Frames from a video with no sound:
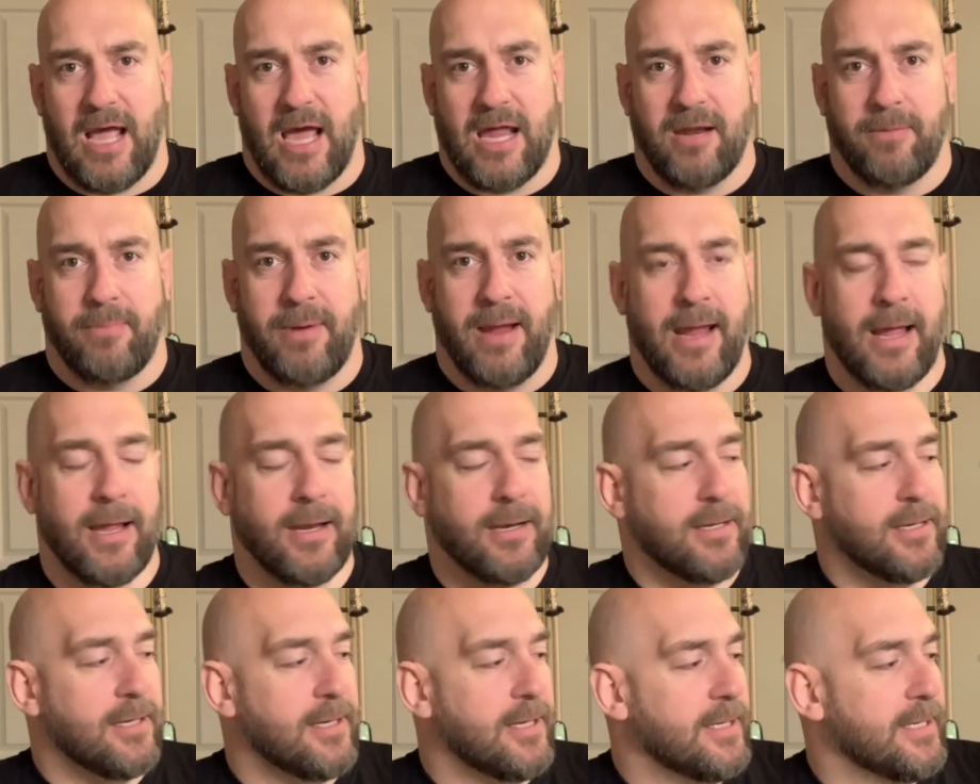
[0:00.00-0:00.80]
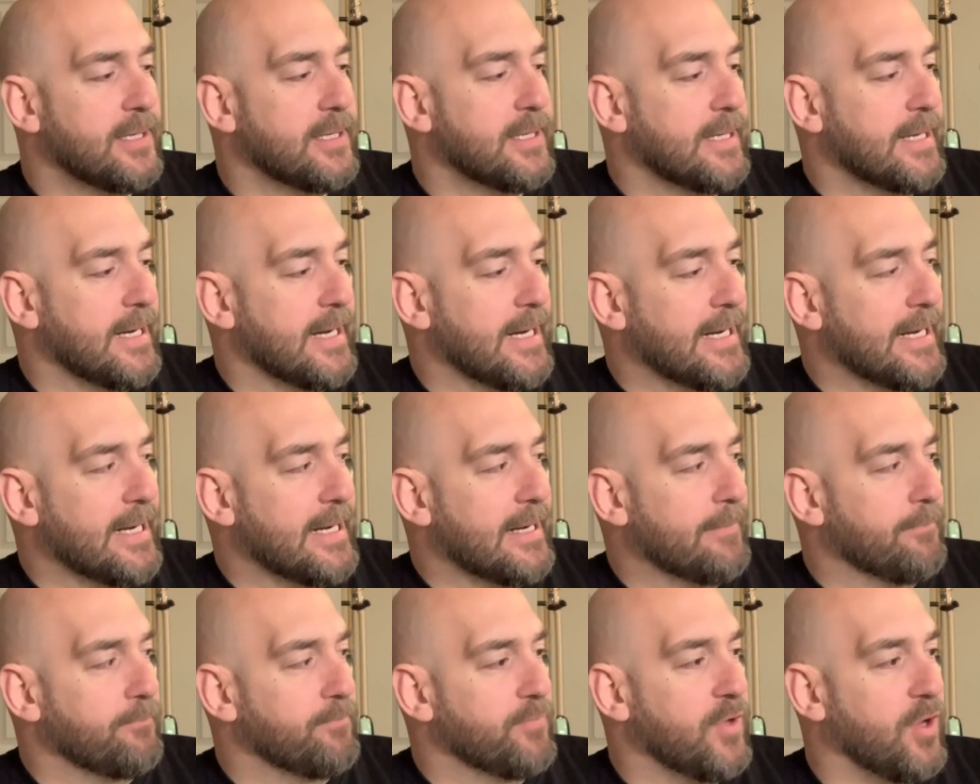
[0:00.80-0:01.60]
kind of band.
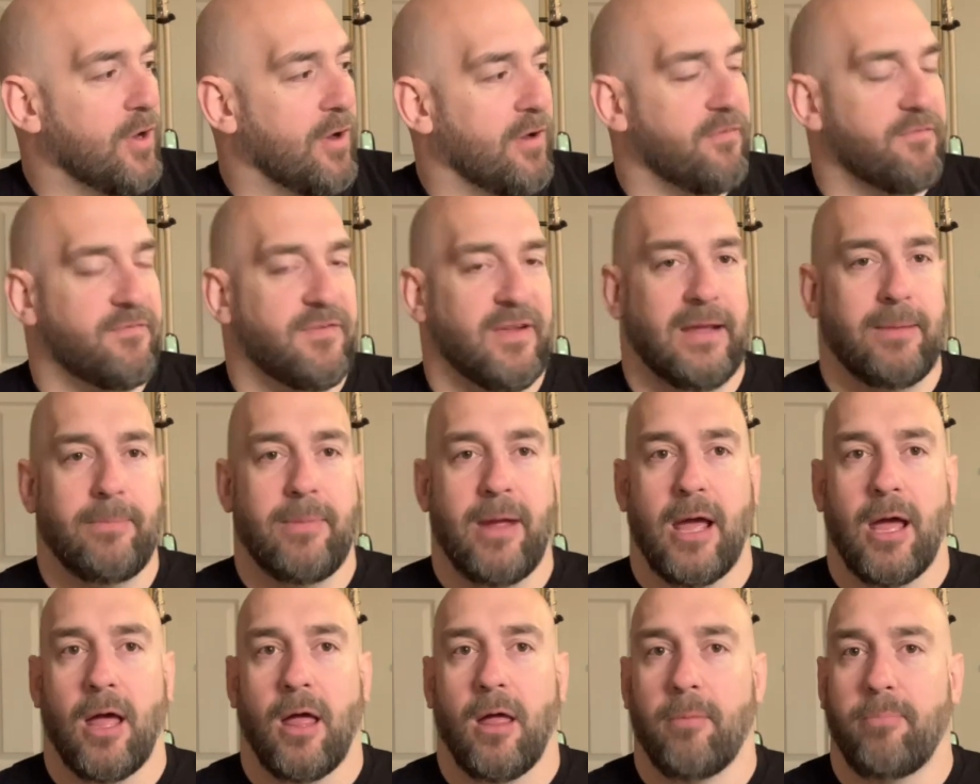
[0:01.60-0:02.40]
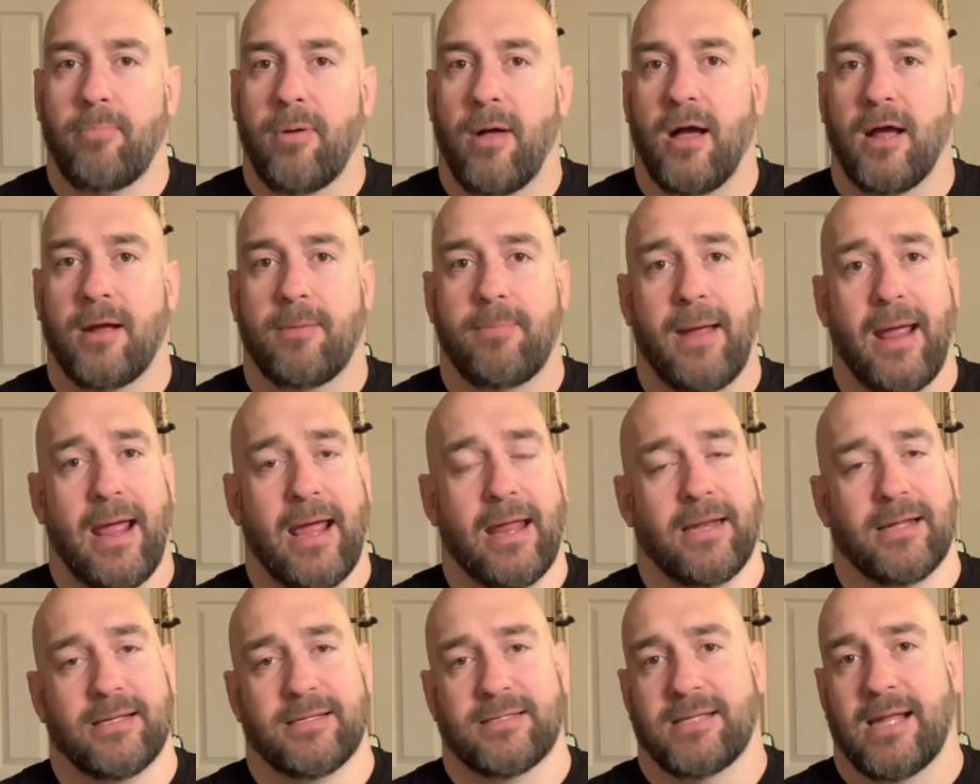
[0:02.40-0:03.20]
Um, you know, a female punk
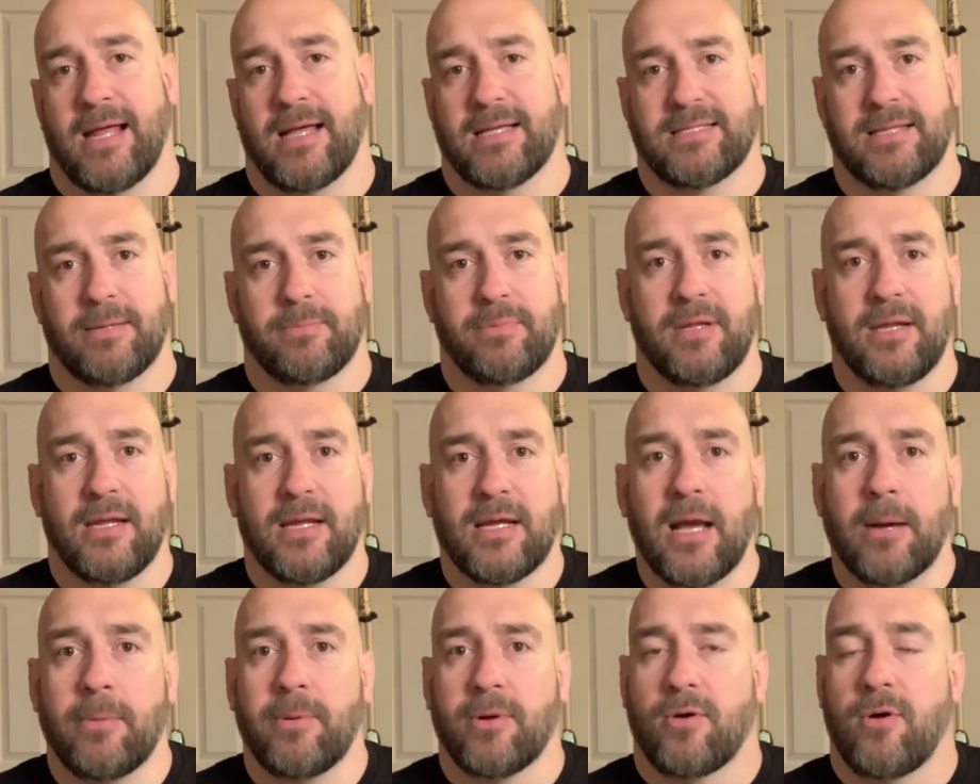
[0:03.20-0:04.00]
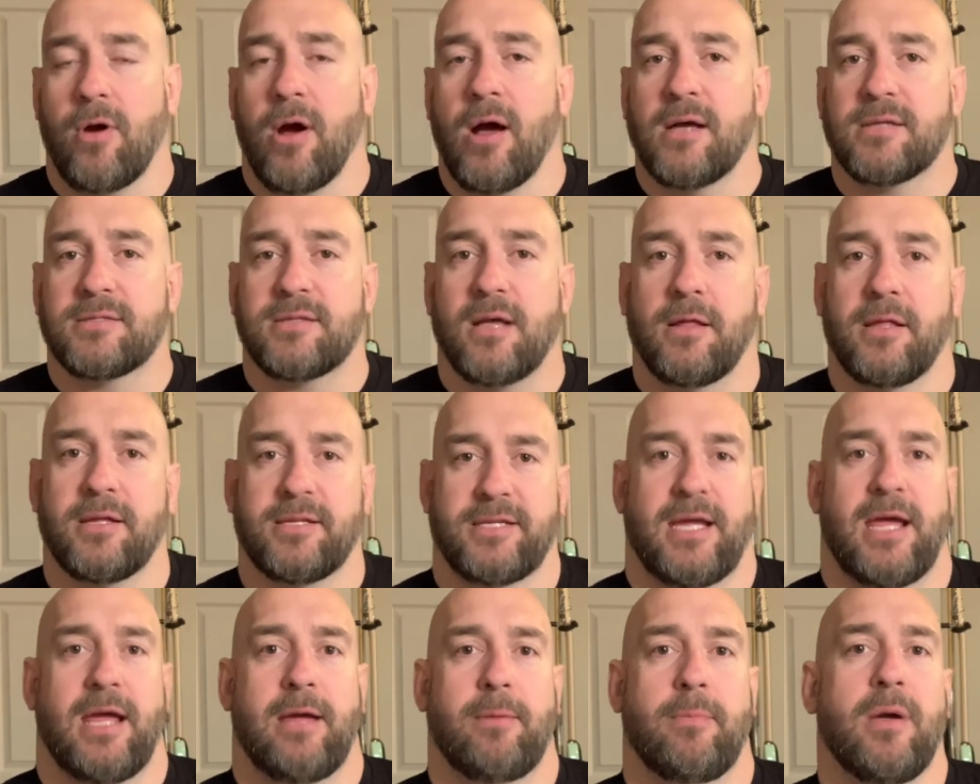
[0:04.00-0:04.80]
band is not something you come across all the
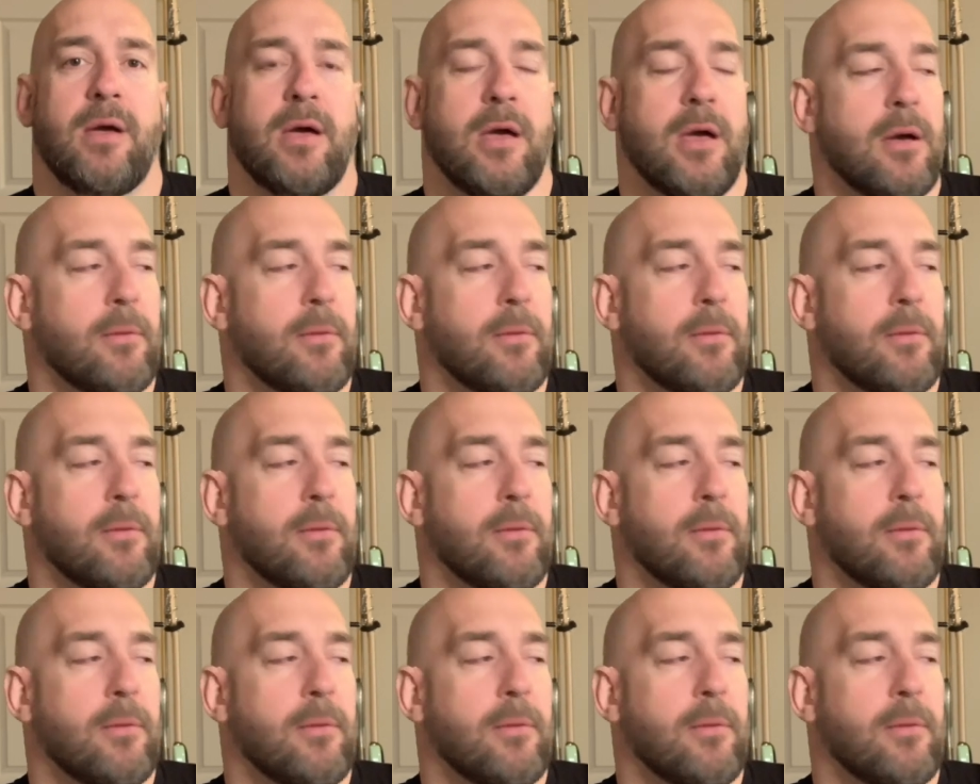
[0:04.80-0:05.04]
time.